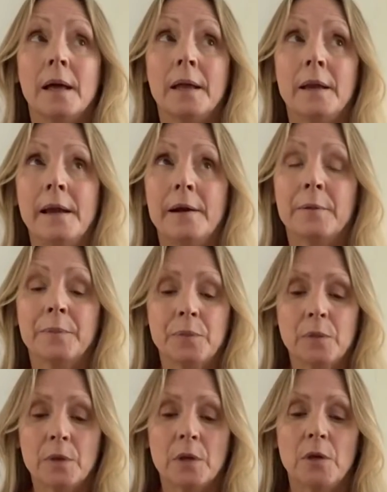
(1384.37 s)
Now,
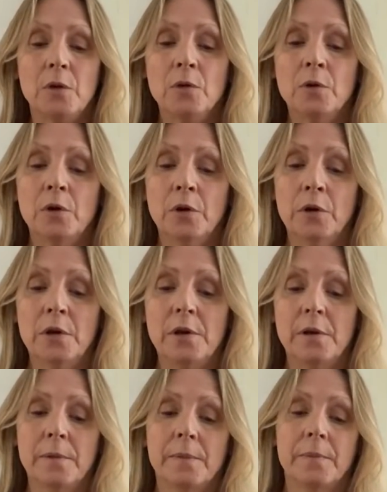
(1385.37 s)
you could
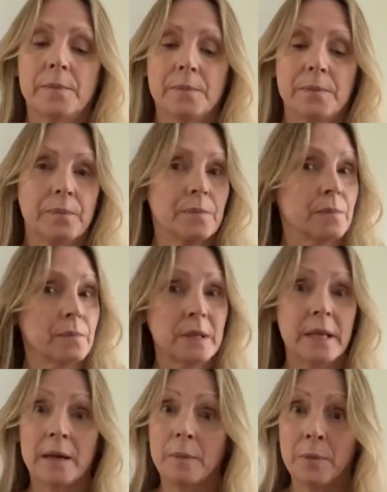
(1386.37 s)

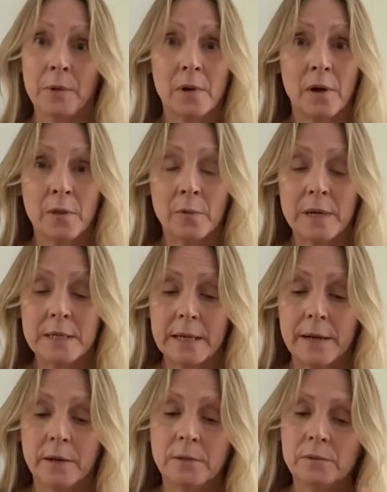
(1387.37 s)
let it burn all the way
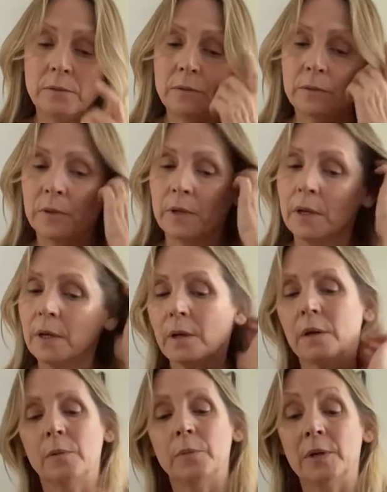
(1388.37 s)
down,
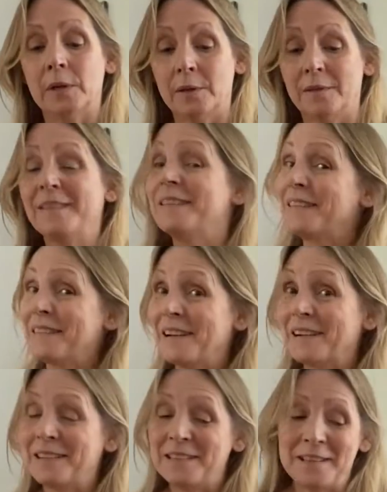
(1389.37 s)
but
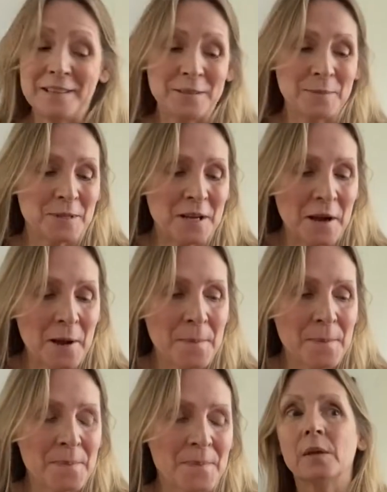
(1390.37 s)
that could take some time.
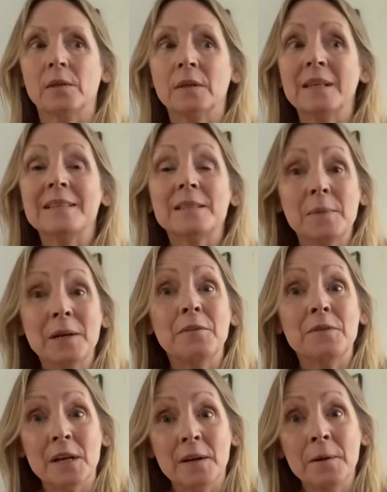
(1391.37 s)
The least amount of
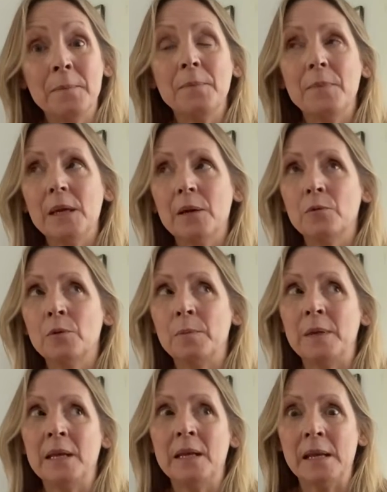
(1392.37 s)
time would
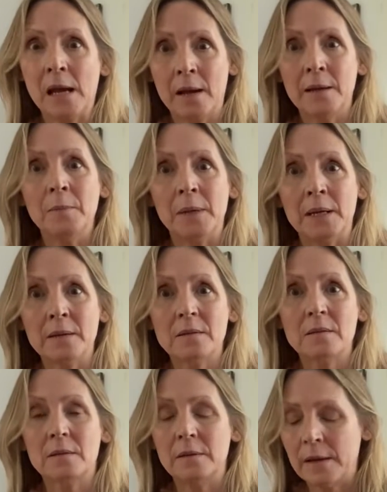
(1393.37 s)
be 9
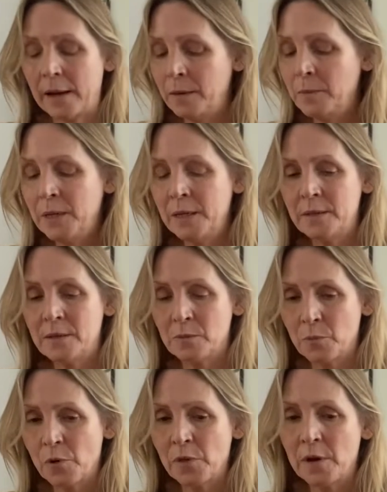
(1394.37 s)
minutes. 9 minutes is
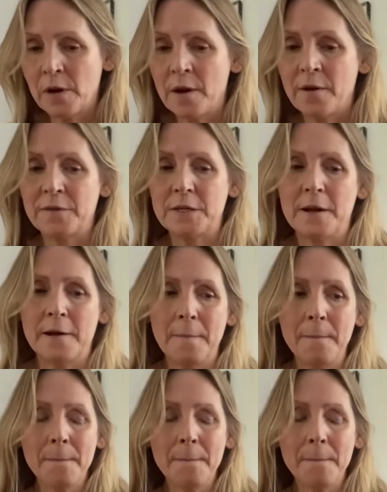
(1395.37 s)
more than enough time.